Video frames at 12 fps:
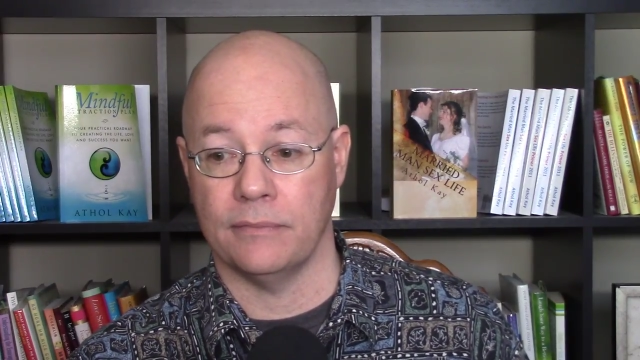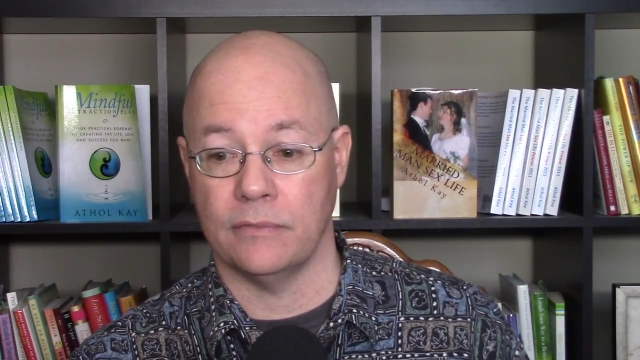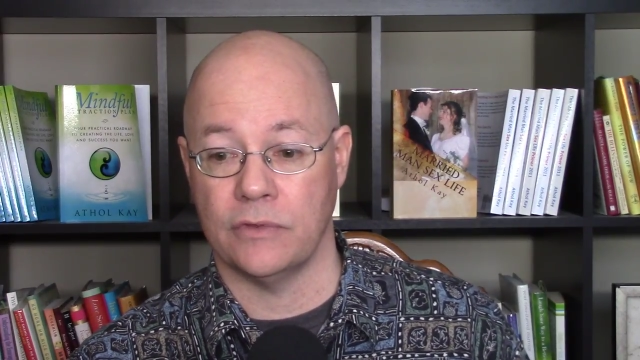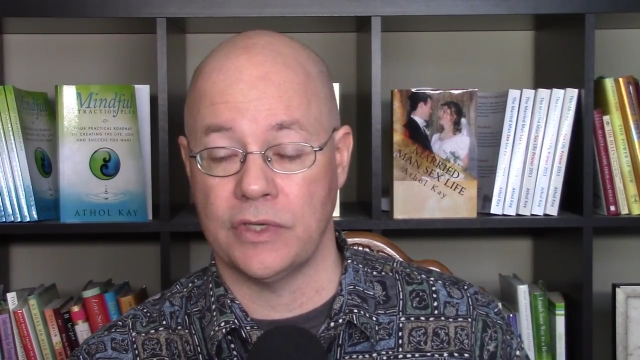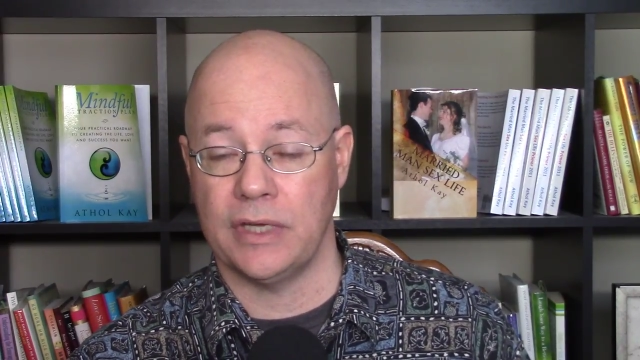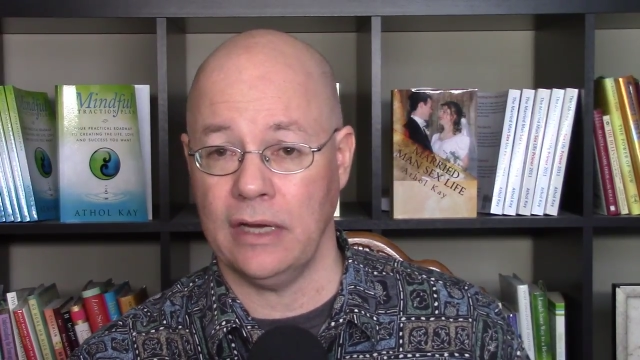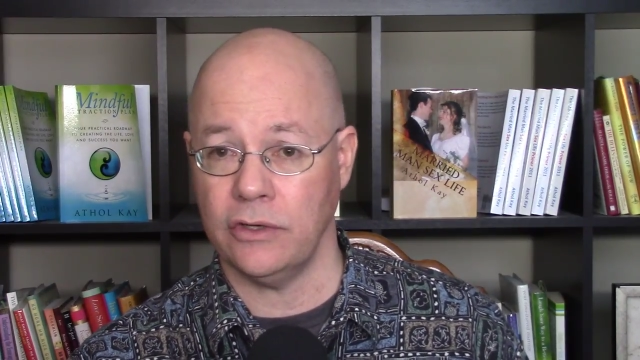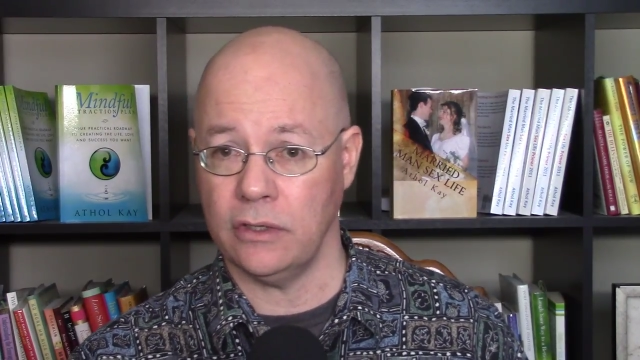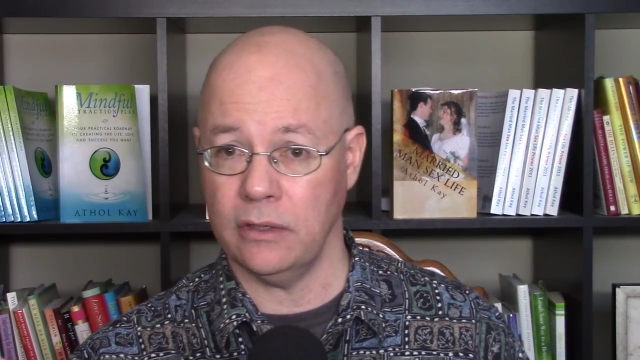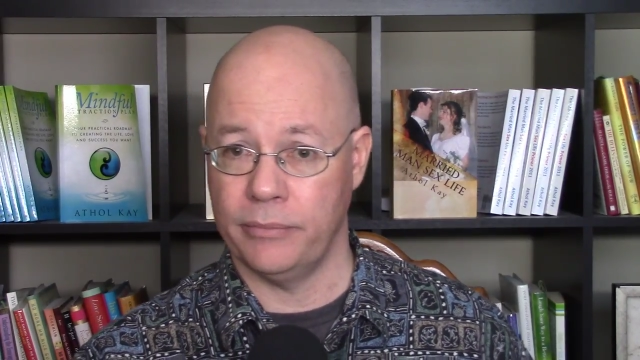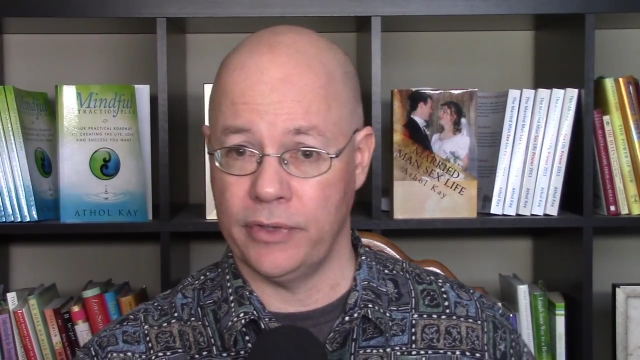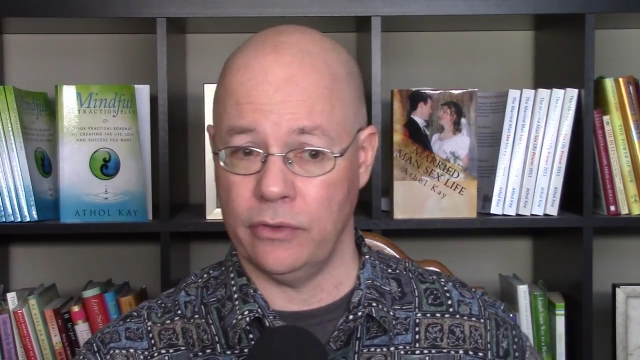
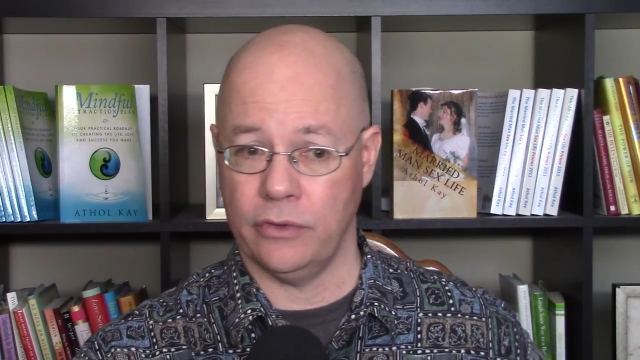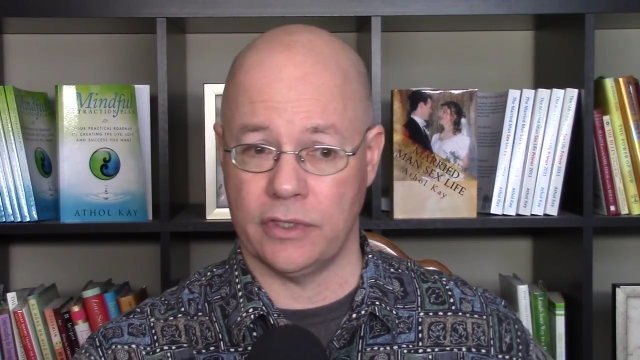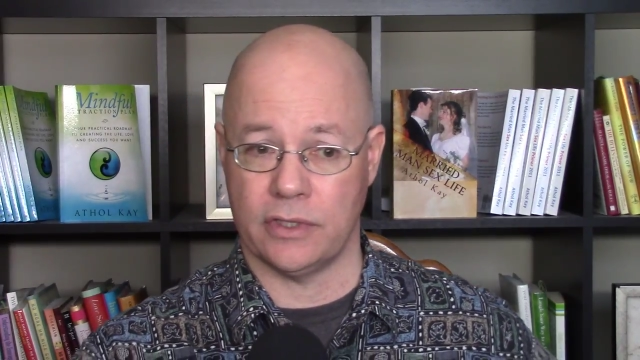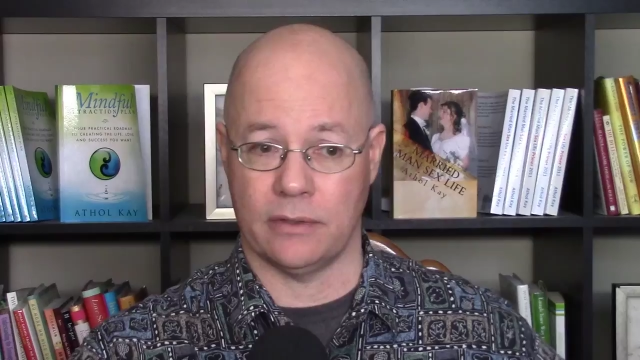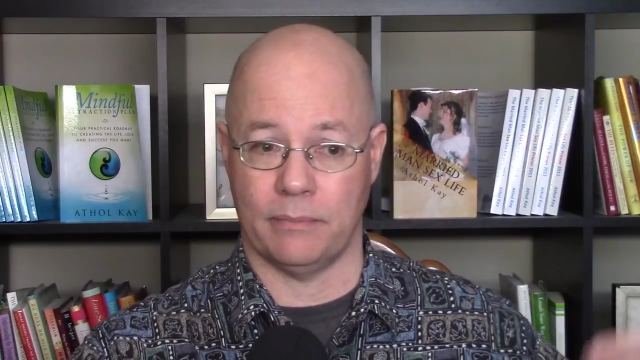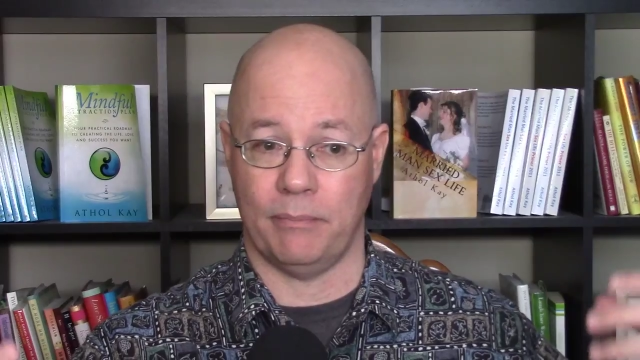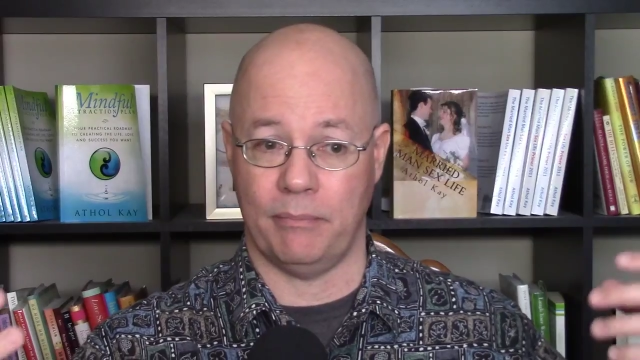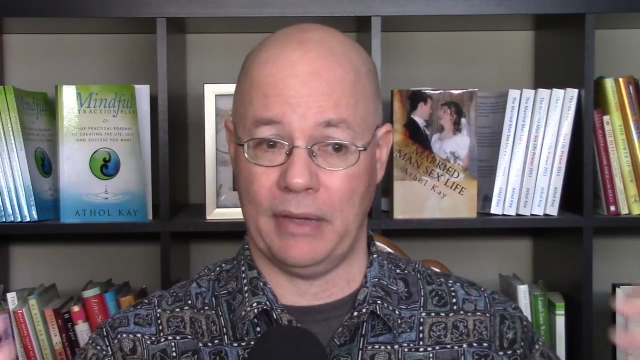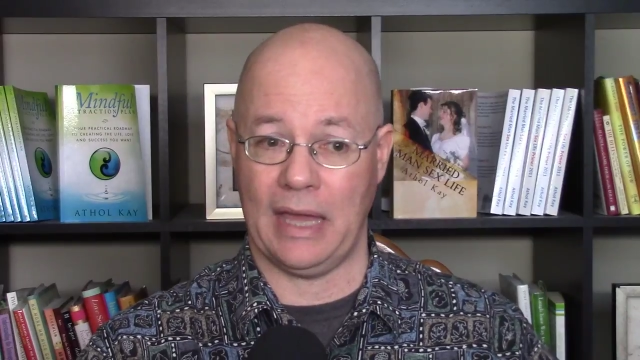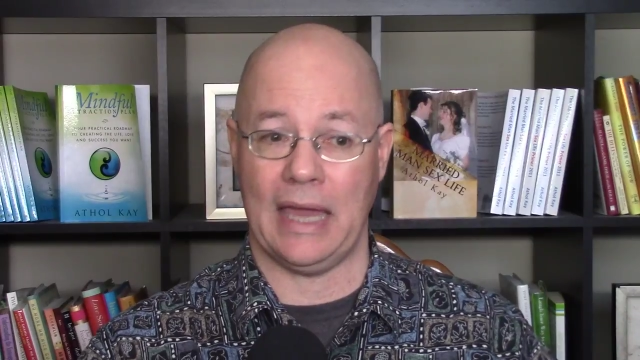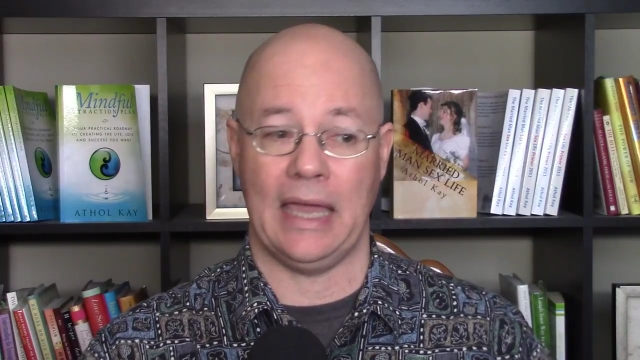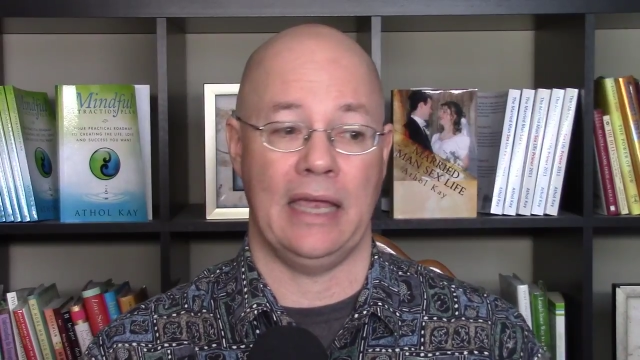sexual abuse
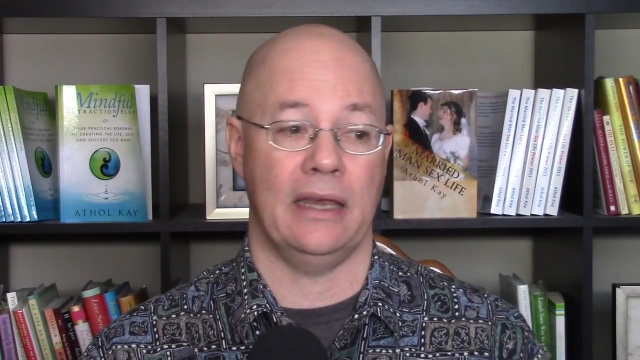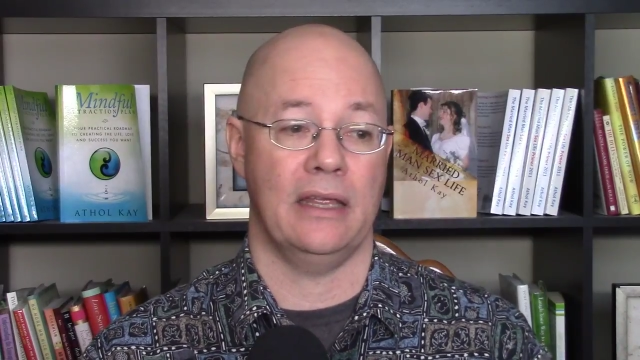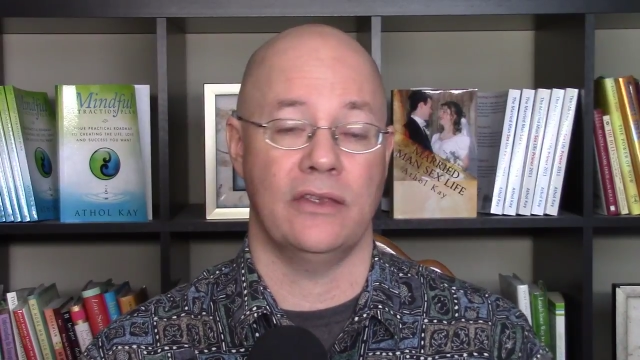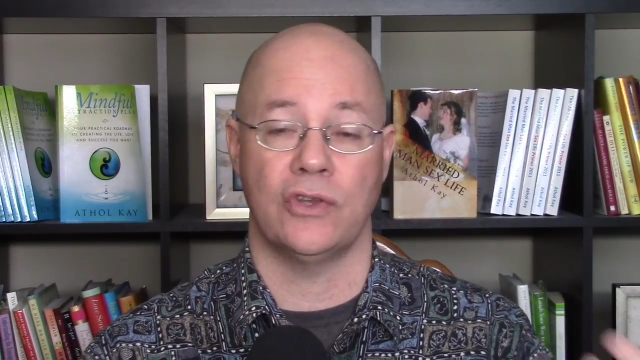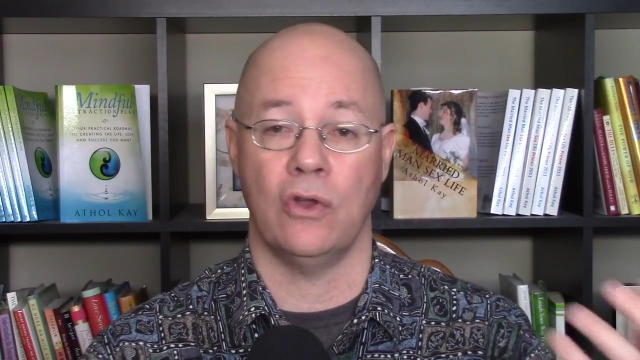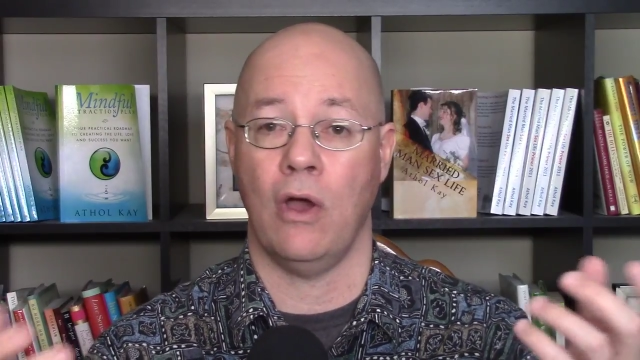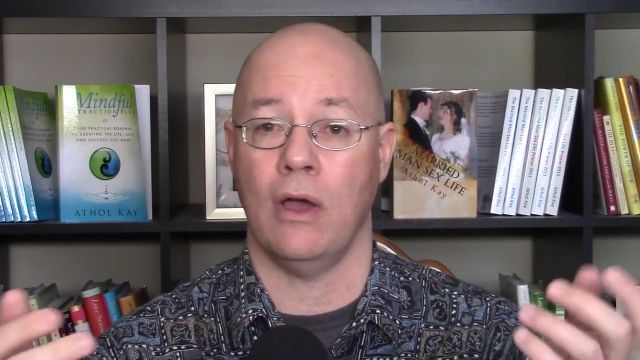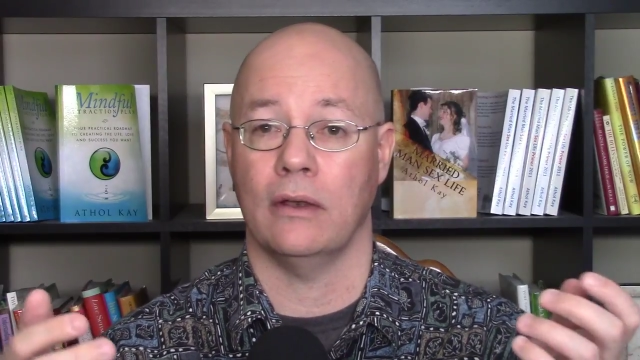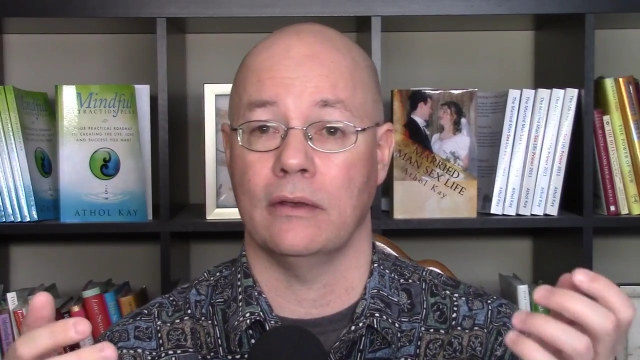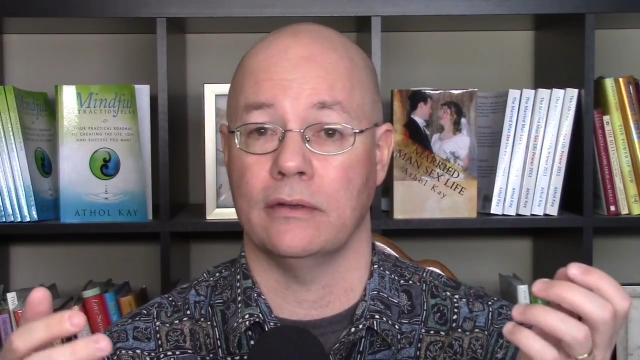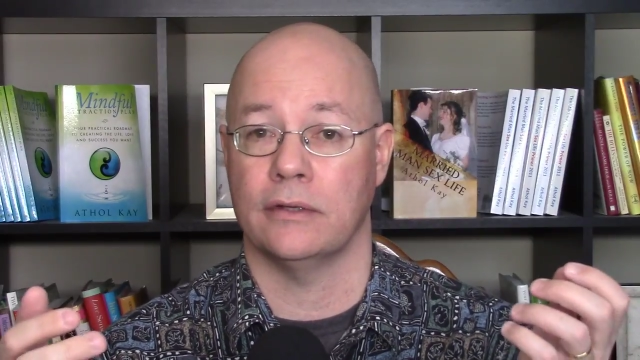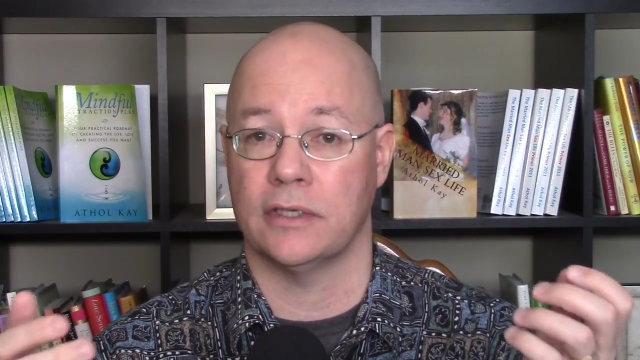pain is not
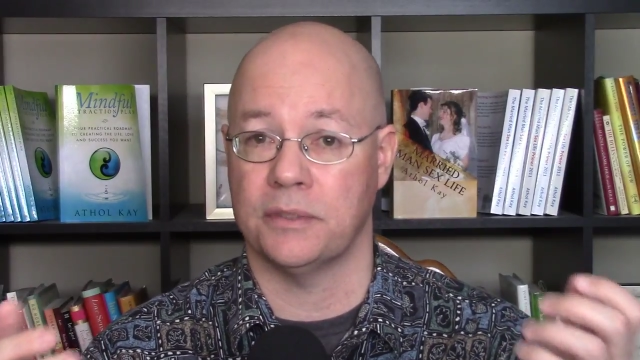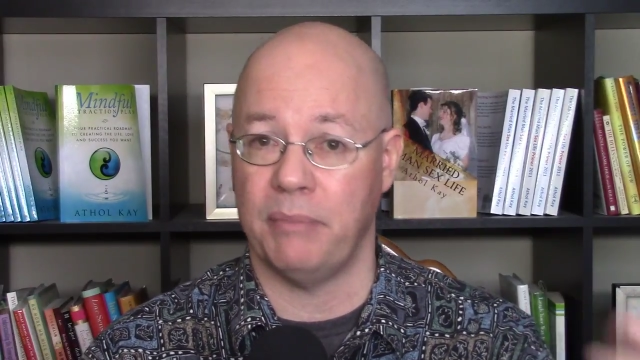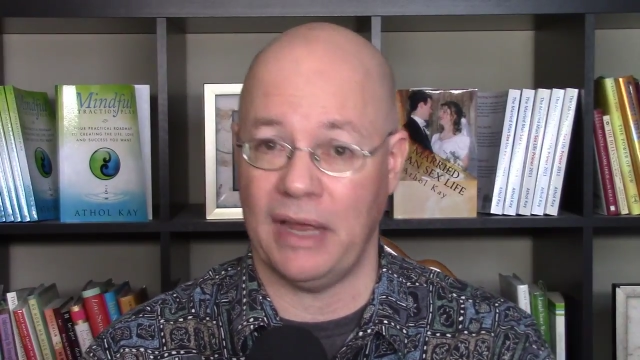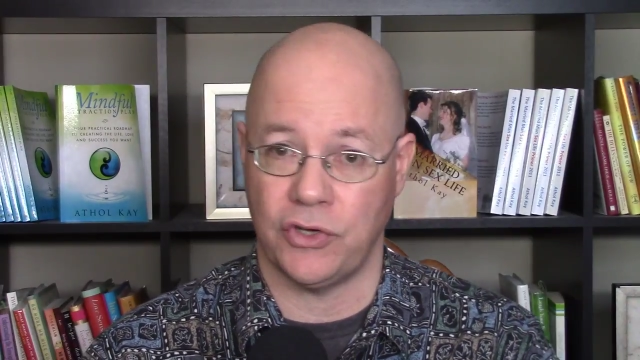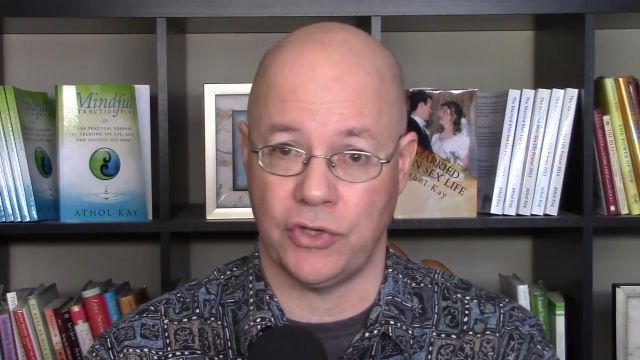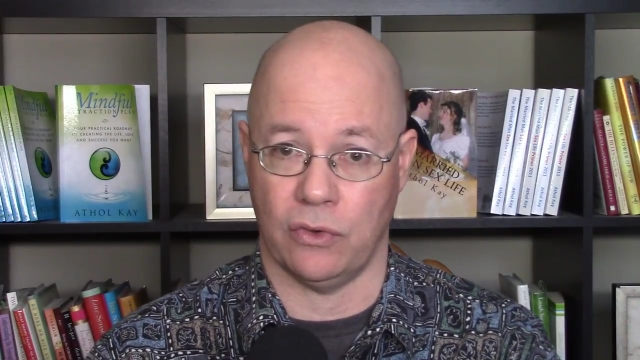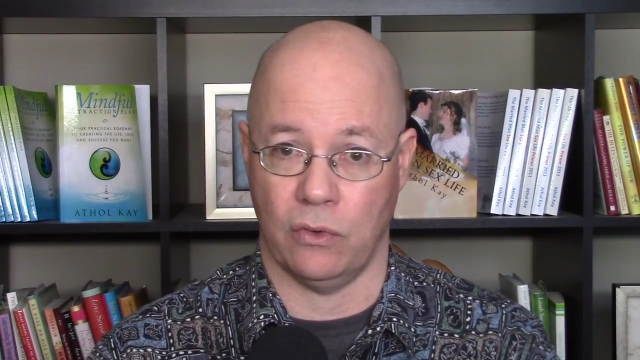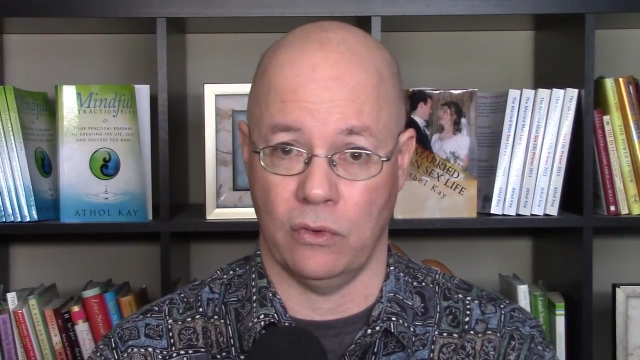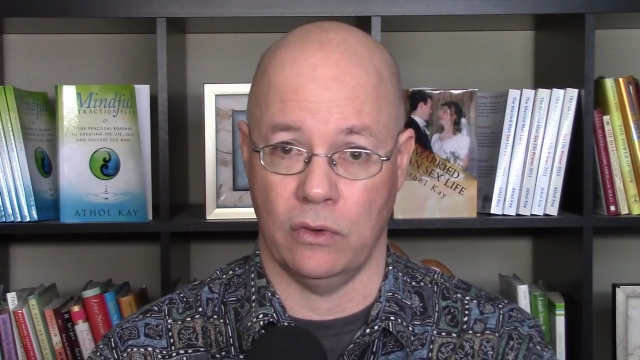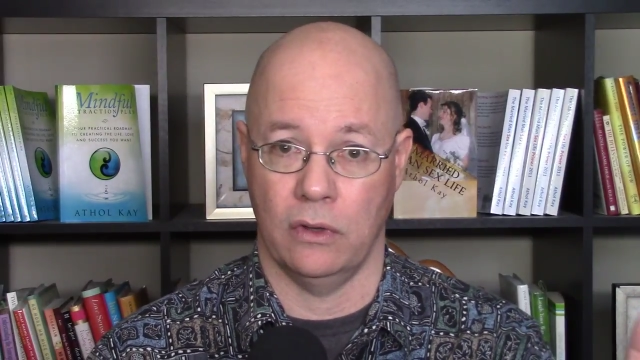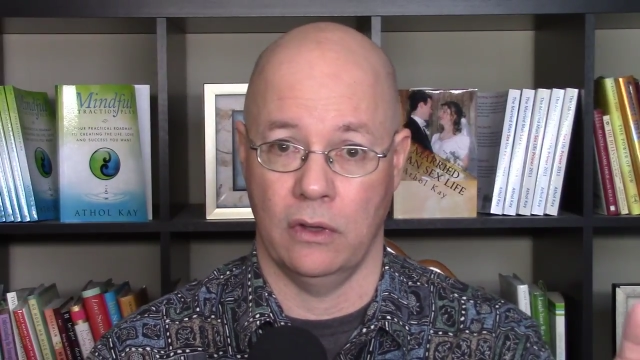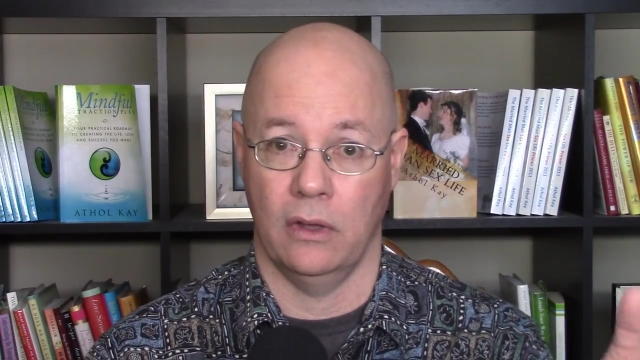special.